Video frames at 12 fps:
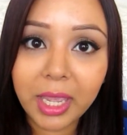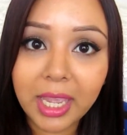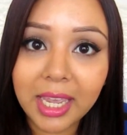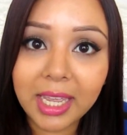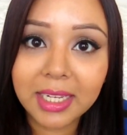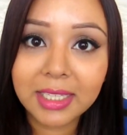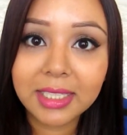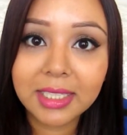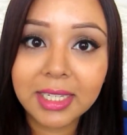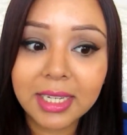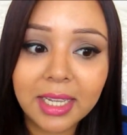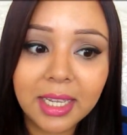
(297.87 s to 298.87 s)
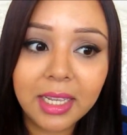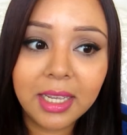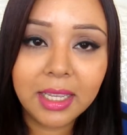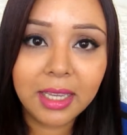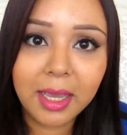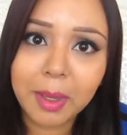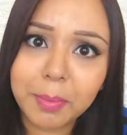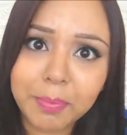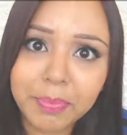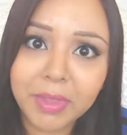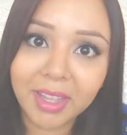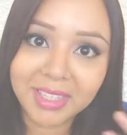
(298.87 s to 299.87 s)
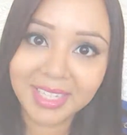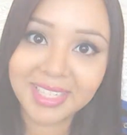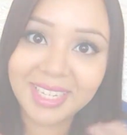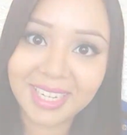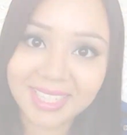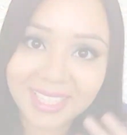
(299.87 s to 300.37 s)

And yeah, I'll talk to you guys